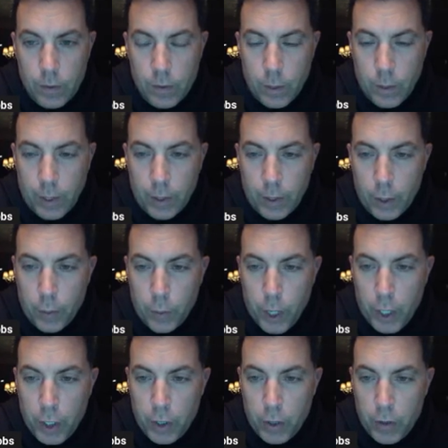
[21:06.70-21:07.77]
They get good
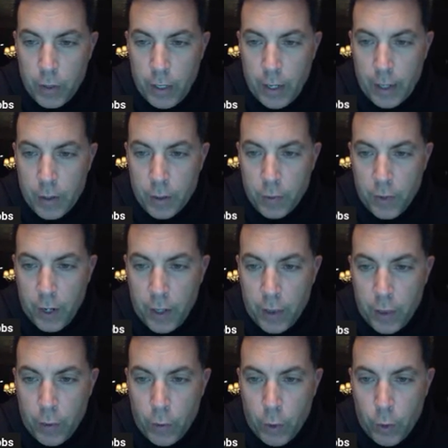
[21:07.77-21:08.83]
pressure. DNs are fighting
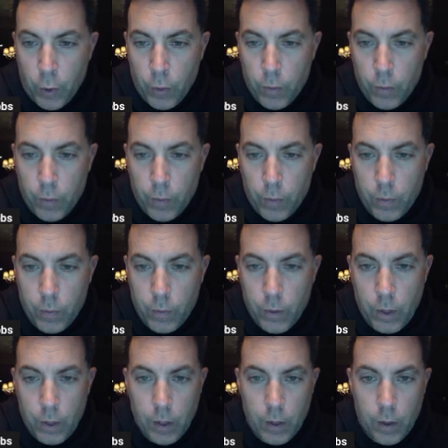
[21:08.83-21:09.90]
through.
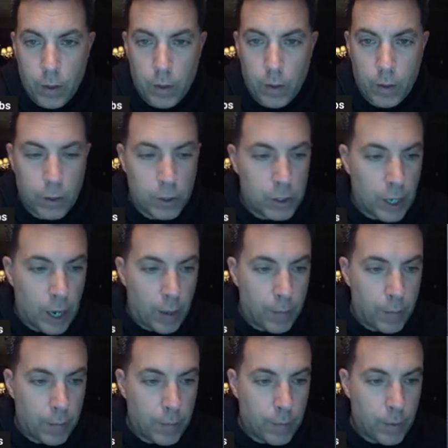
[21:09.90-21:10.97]
Good
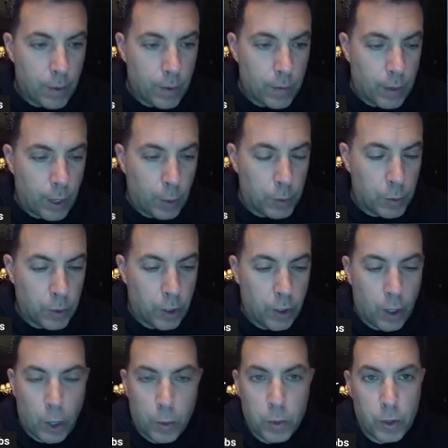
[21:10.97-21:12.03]
job. Helps when your
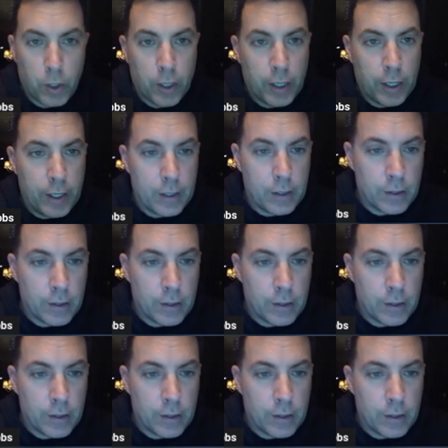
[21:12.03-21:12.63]
helps when your kid is